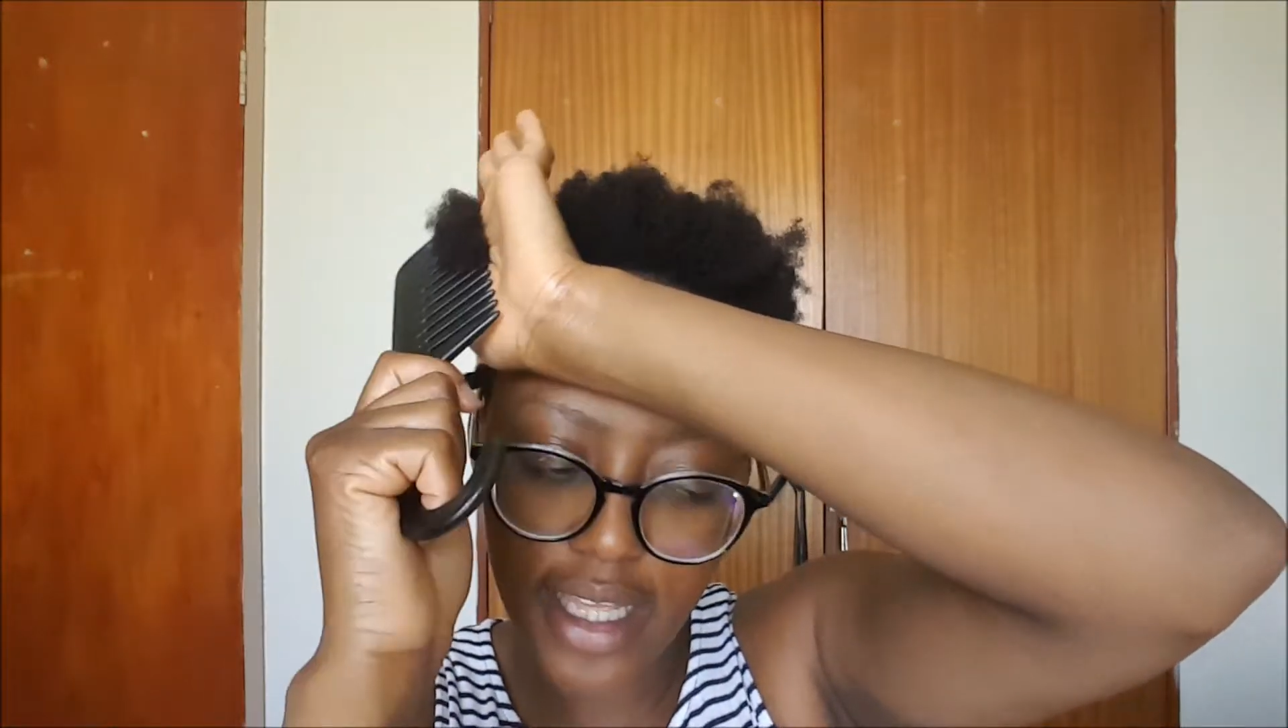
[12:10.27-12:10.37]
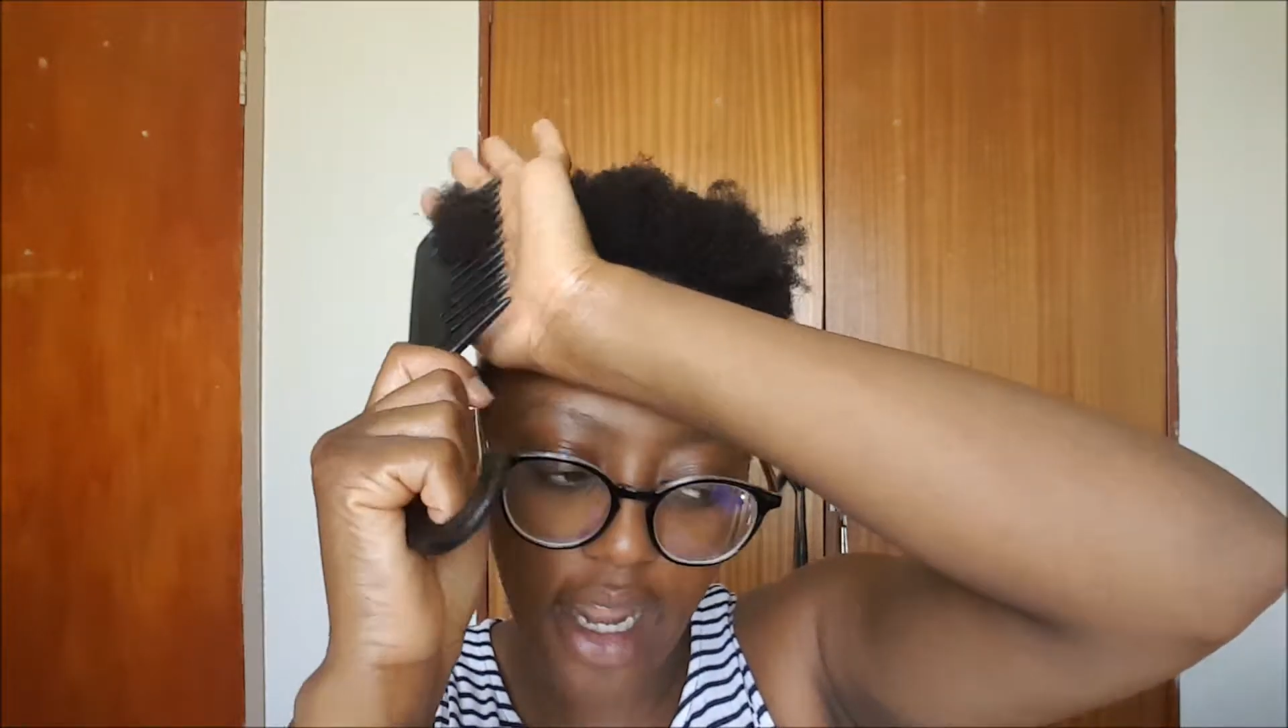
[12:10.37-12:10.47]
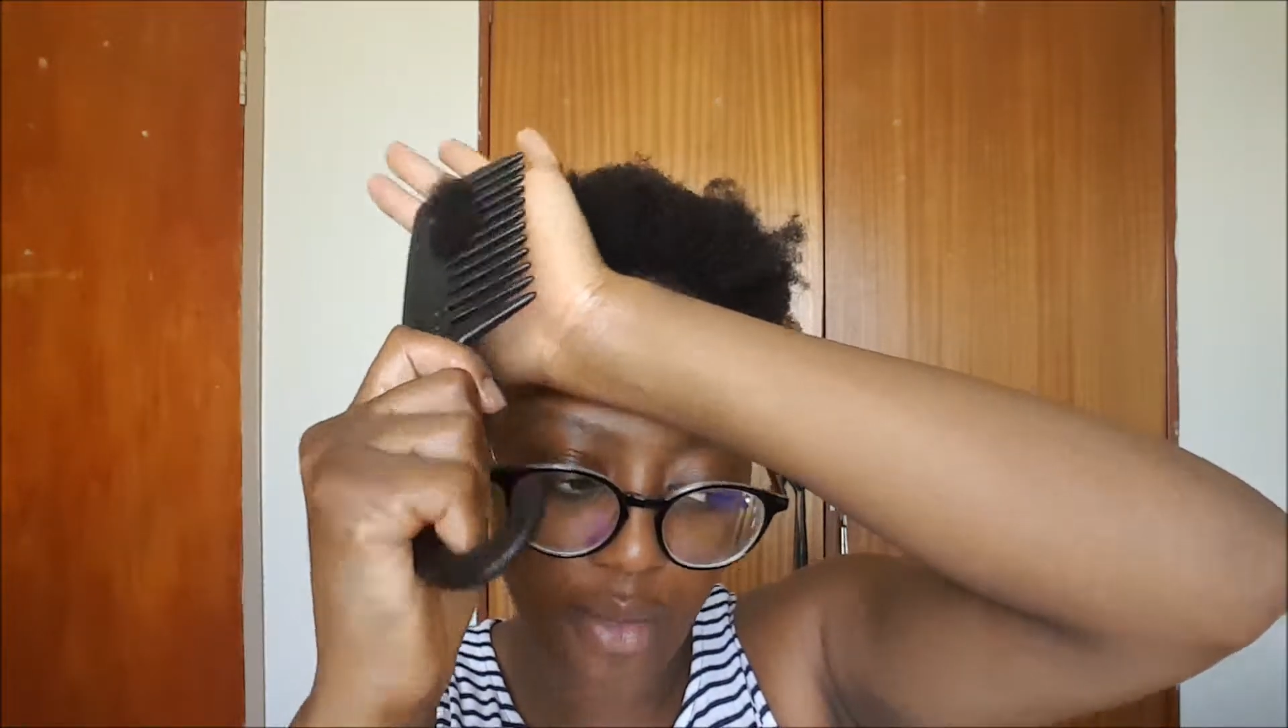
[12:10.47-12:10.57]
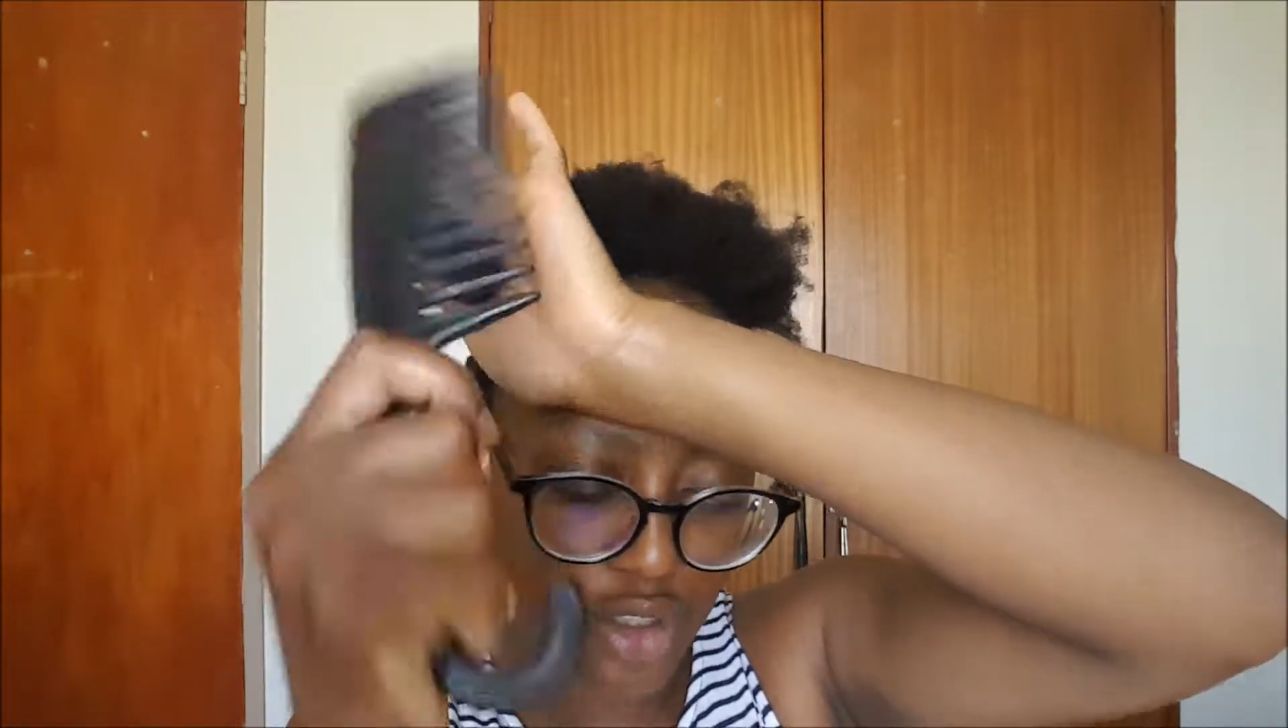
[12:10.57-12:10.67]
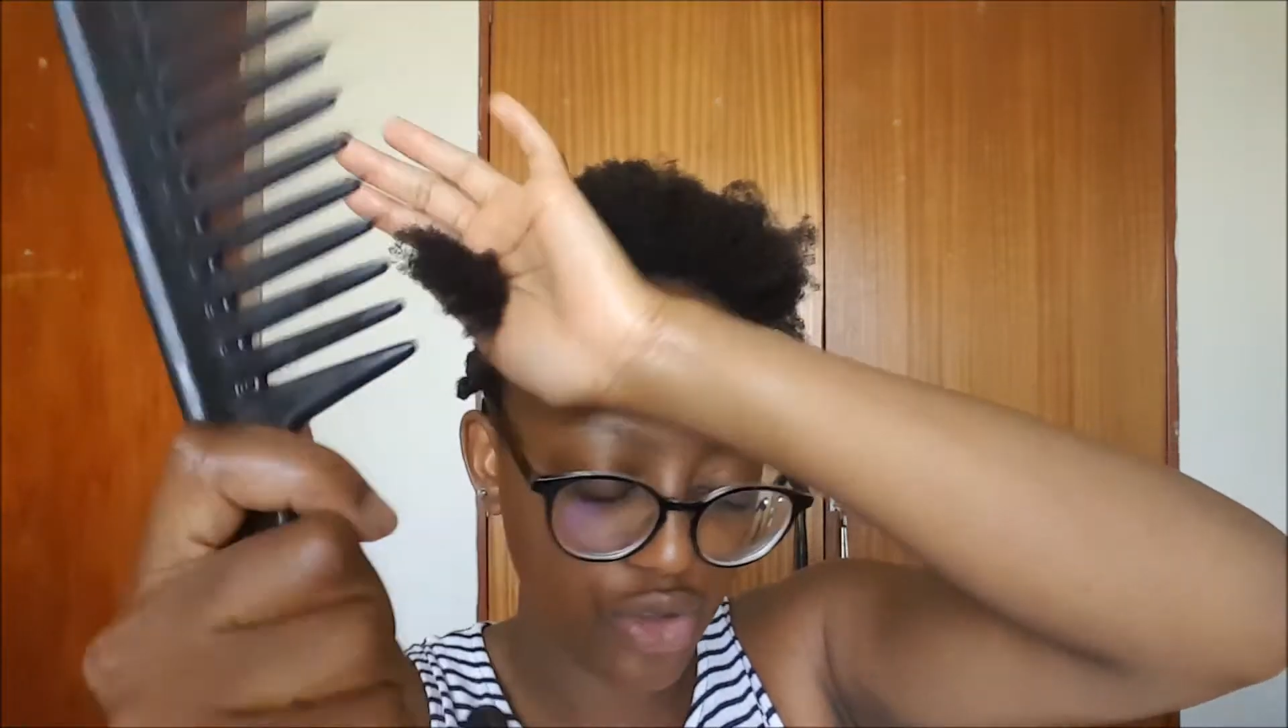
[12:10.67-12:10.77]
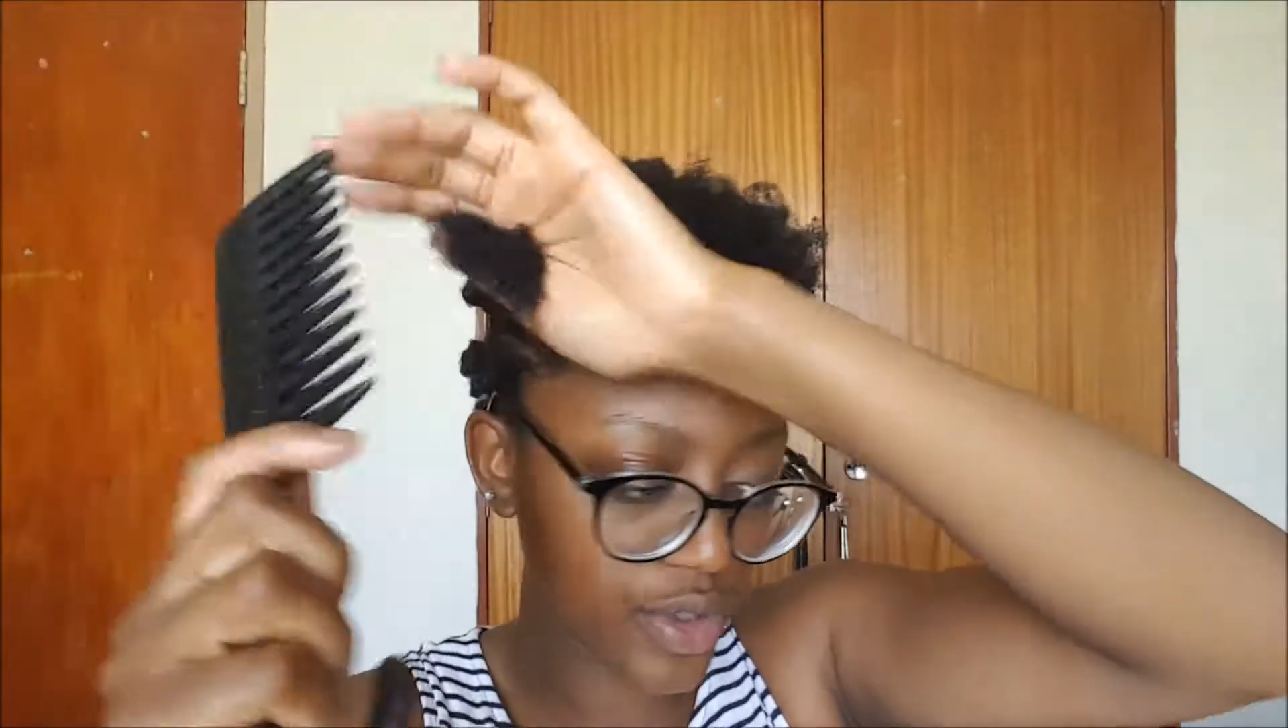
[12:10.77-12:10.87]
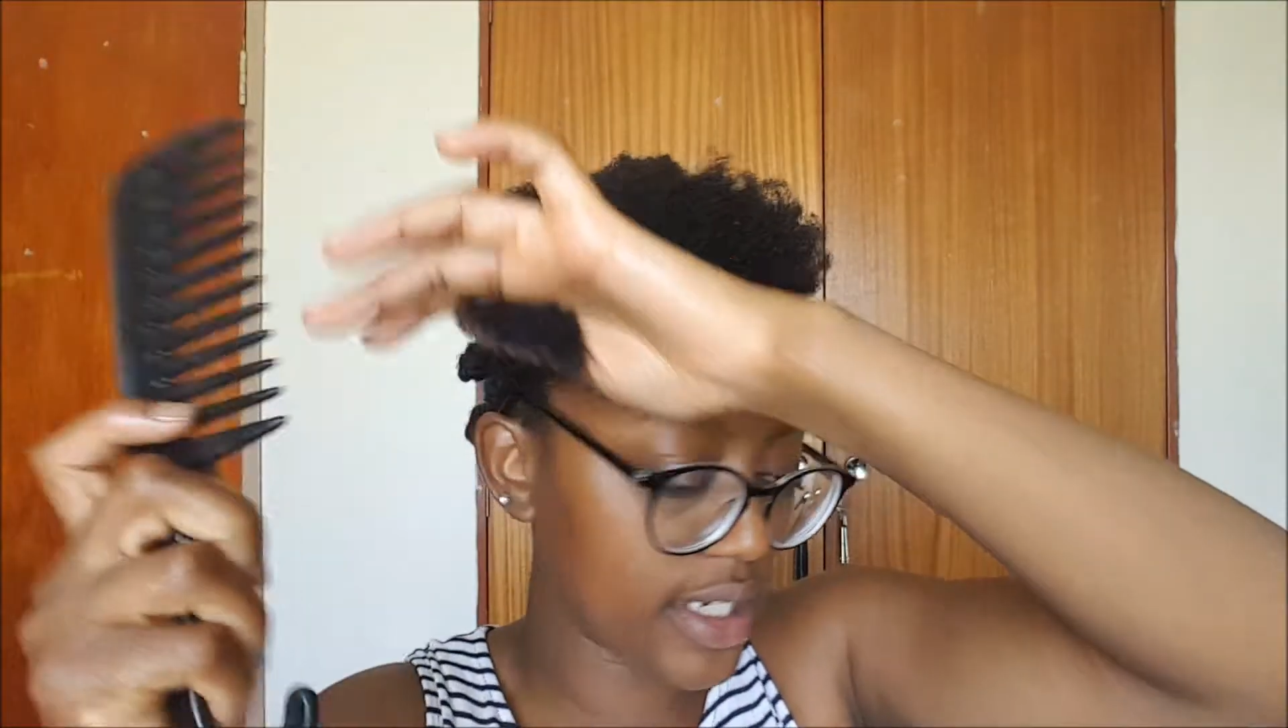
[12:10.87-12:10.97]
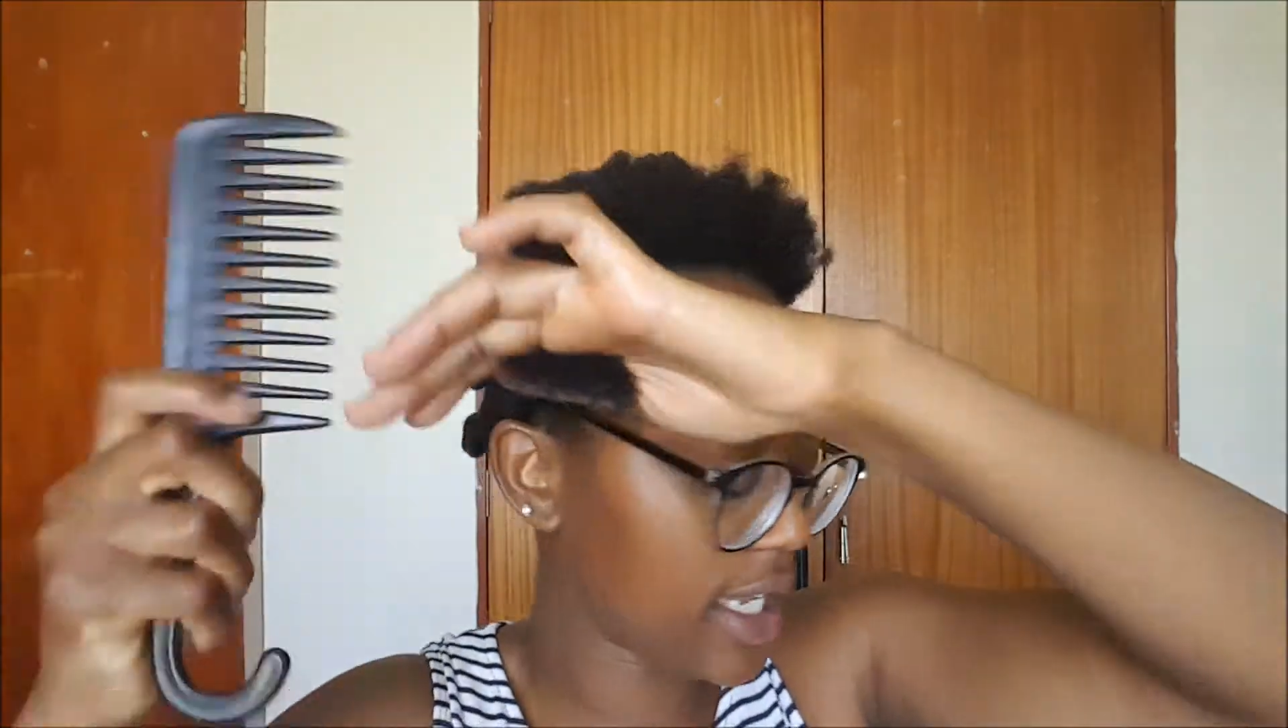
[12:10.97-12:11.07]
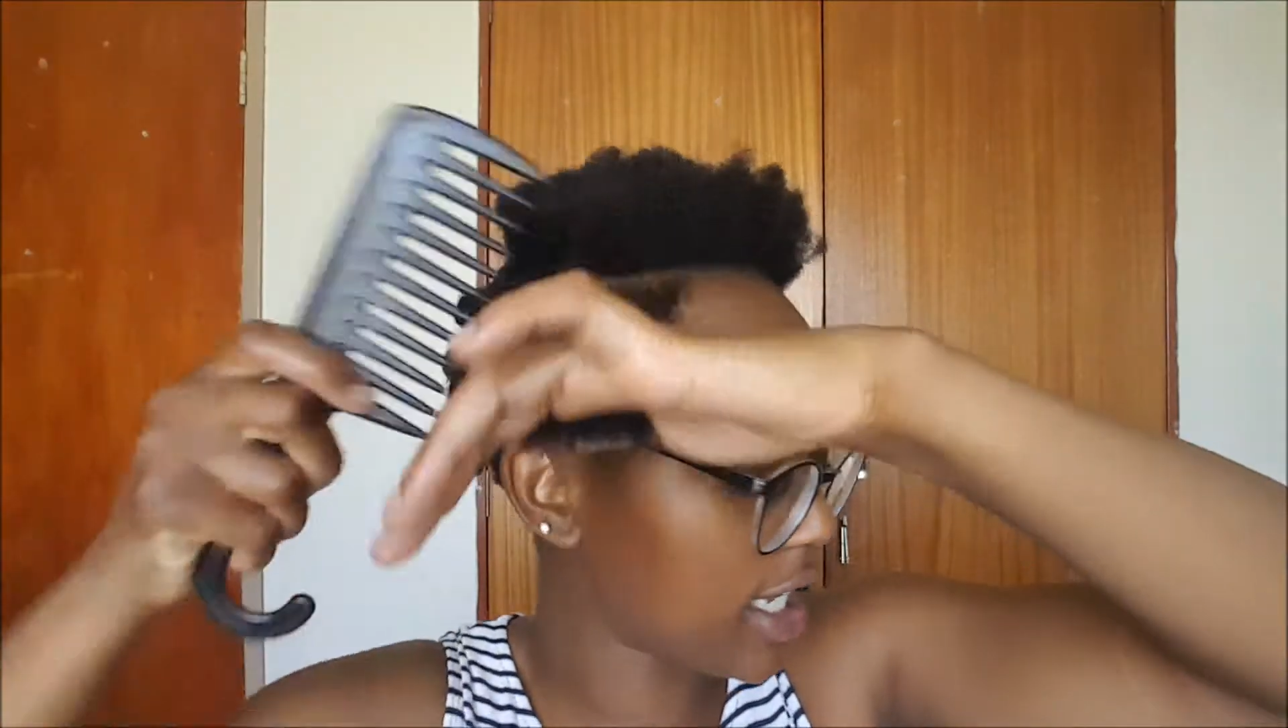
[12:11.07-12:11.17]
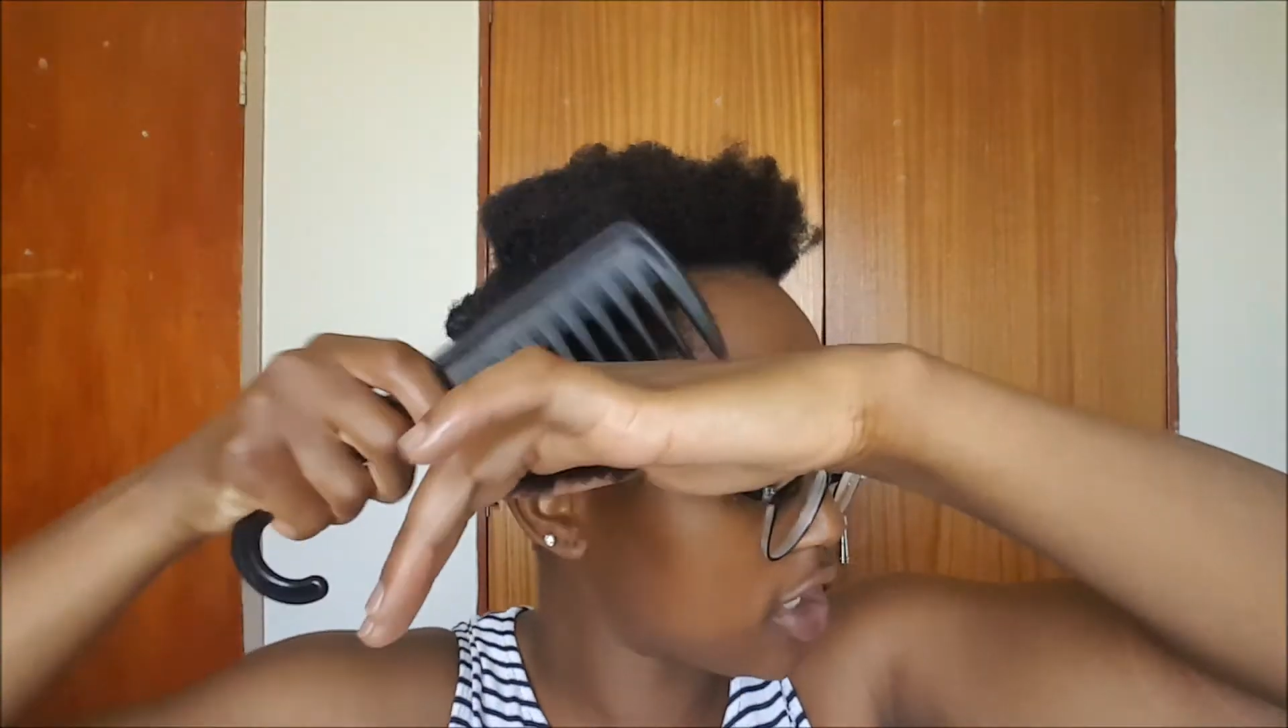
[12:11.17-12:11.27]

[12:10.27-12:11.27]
that I was reading,